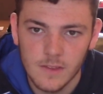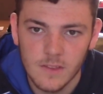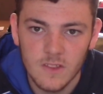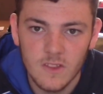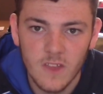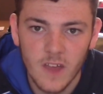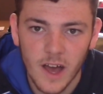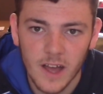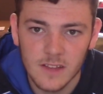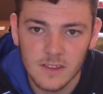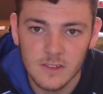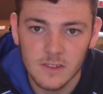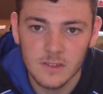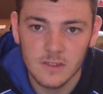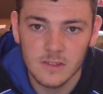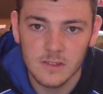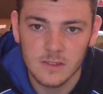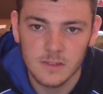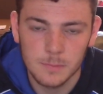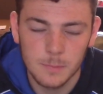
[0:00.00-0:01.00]
That
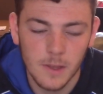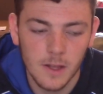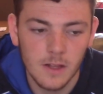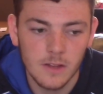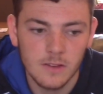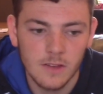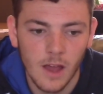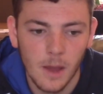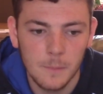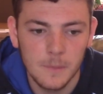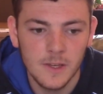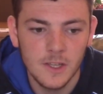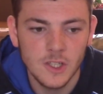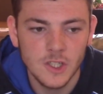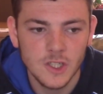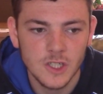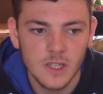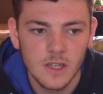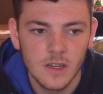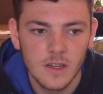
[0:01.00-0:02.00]
doesn't spell
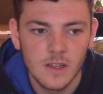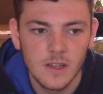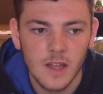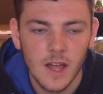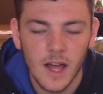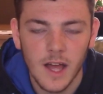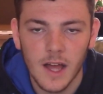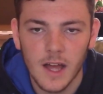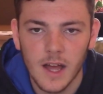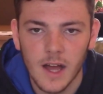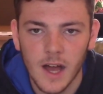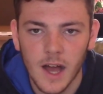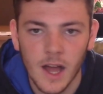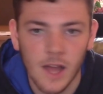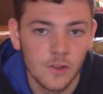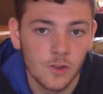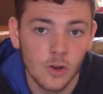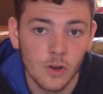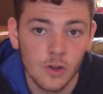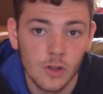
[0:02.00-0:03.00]
damage.
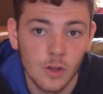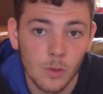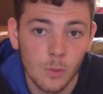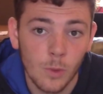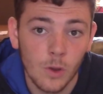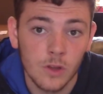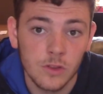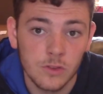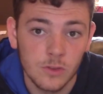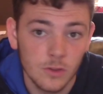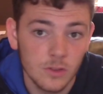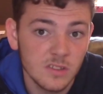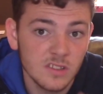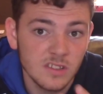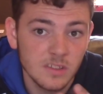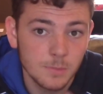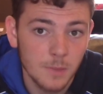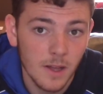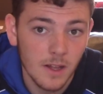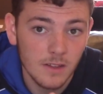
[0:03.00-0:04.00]
I don't know what does
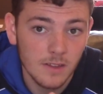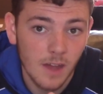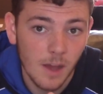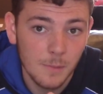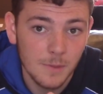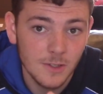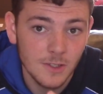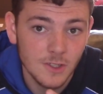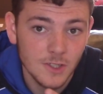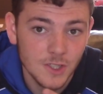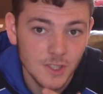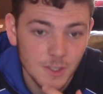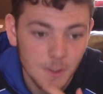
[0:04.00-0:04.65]
spell damage.